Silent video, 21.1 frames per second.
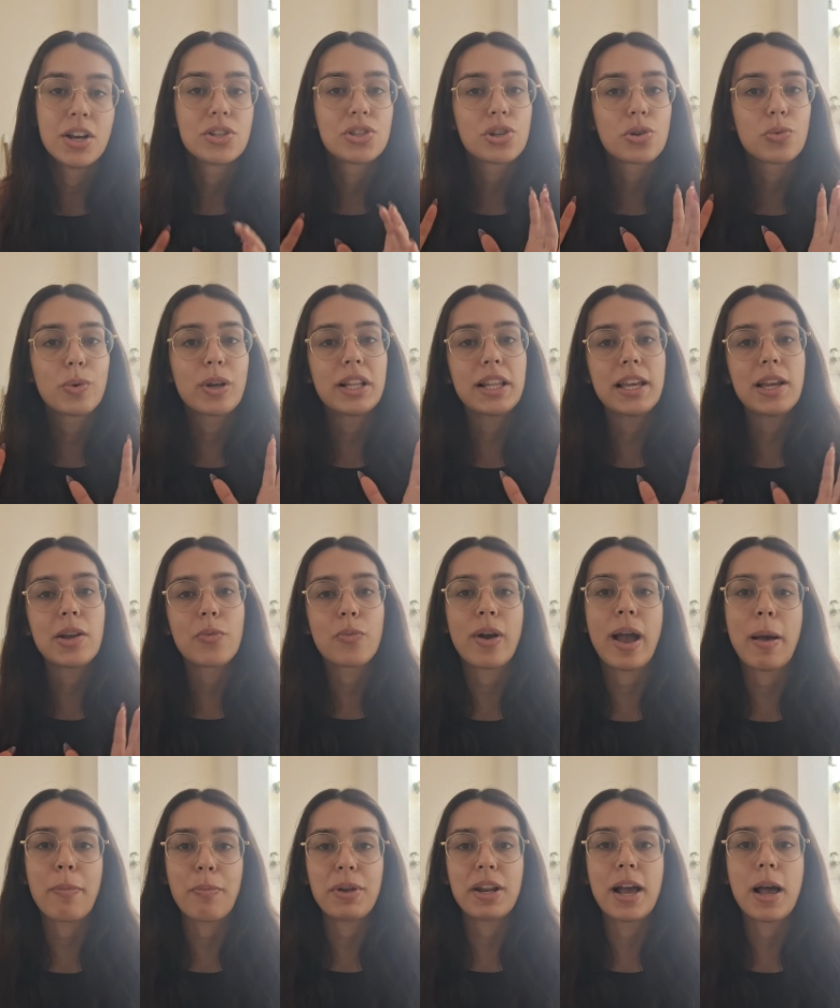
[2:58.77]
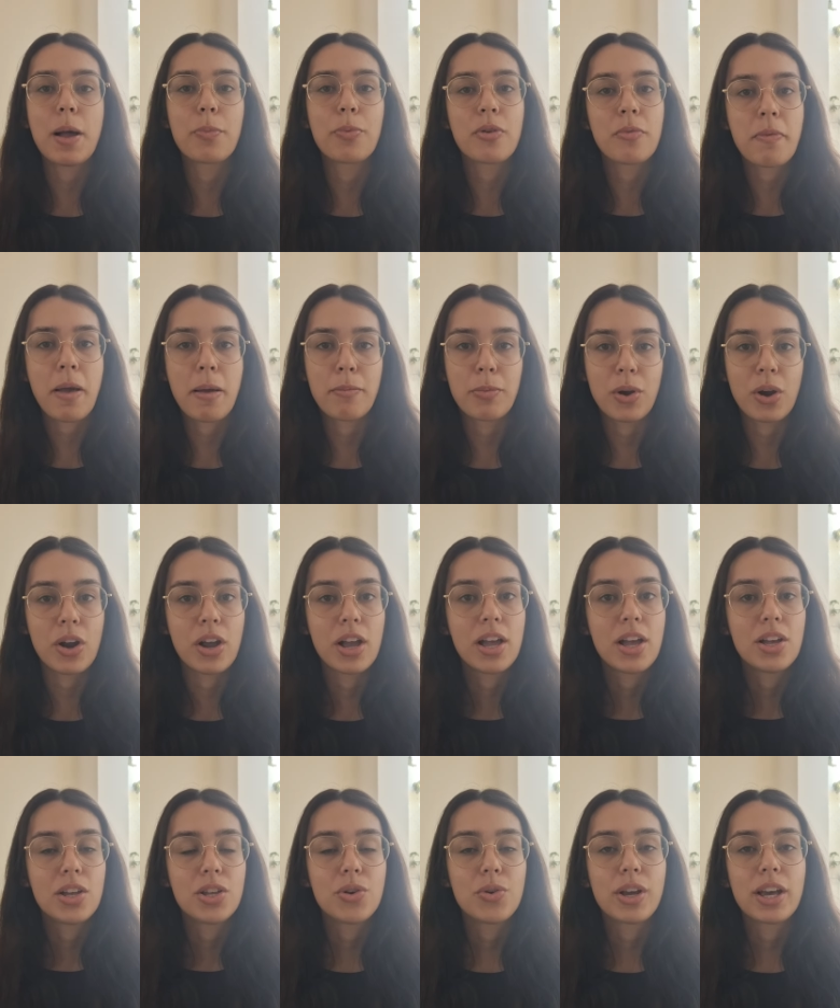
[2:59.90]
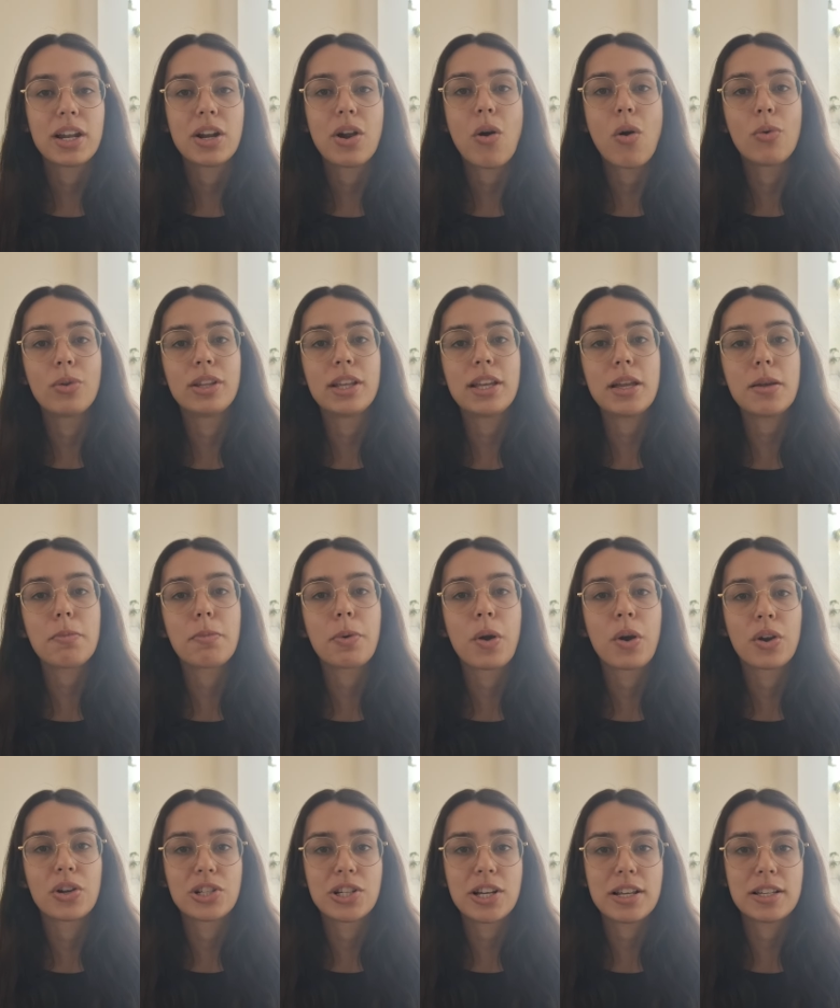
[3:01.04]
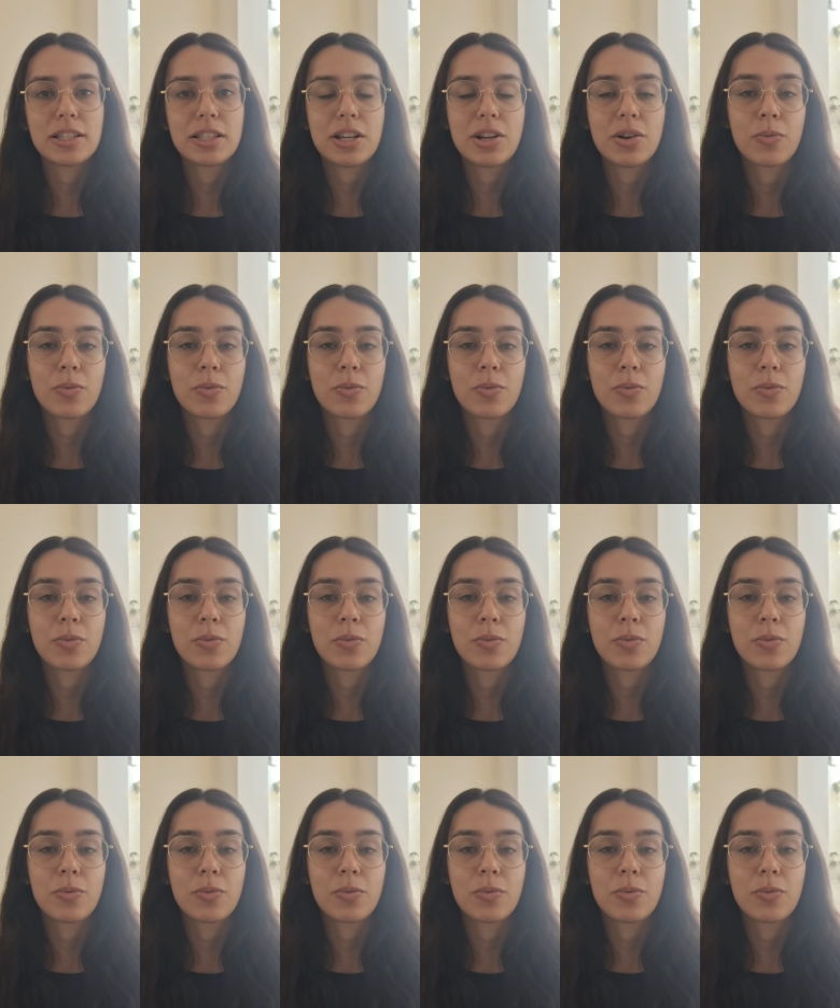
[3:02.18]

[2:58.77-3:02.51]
To really wrap it up, remember, you can only purchase the